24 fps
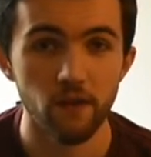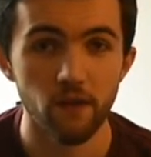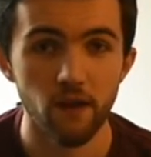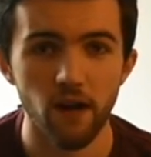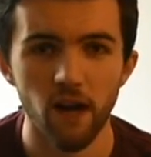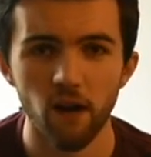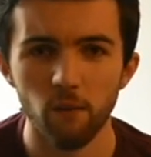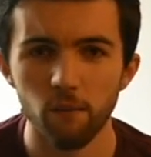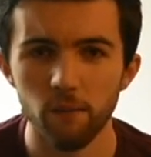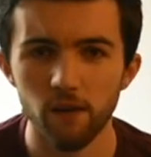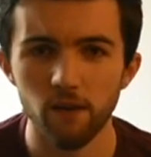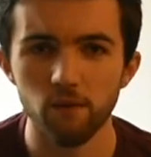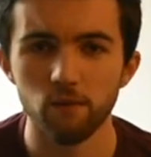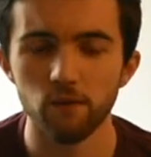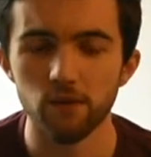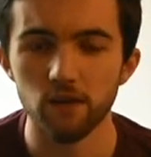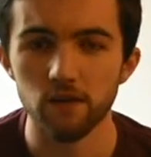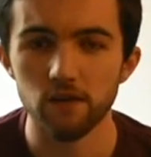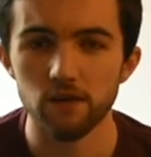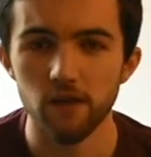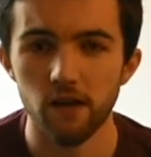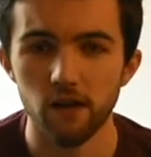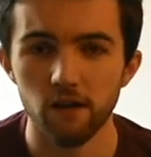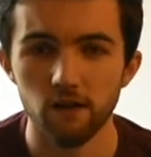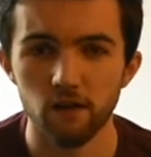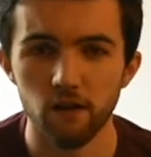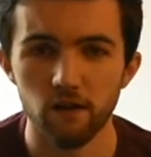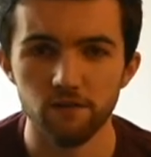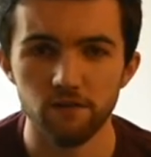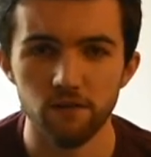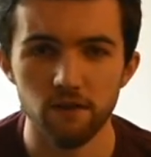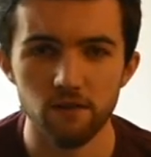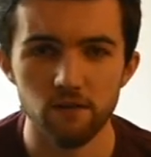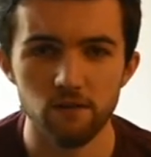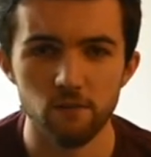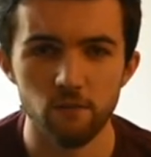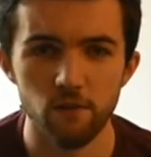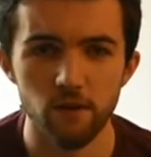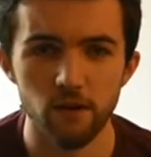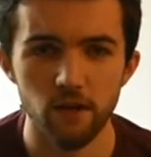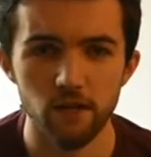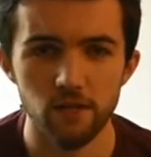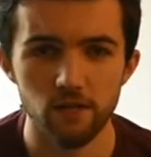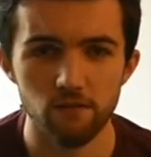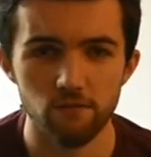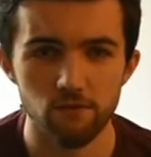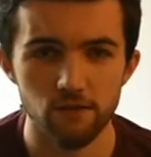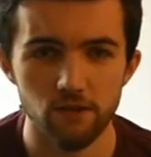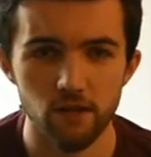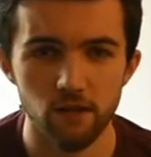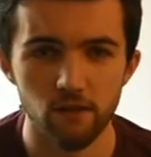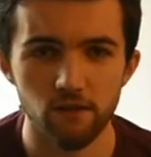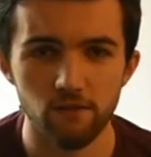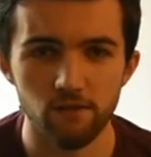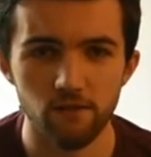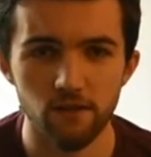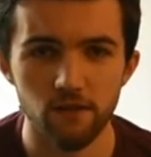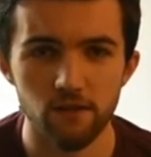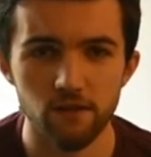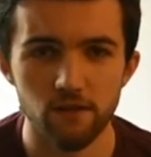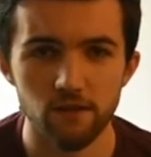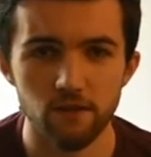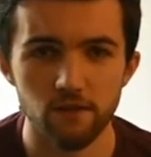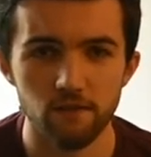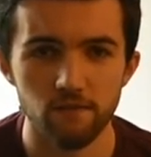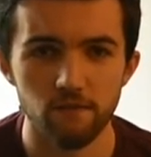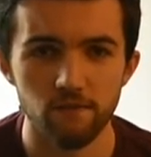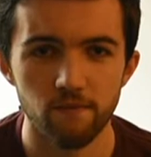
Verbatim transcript: And how big will these aircraft need to be as a result of this?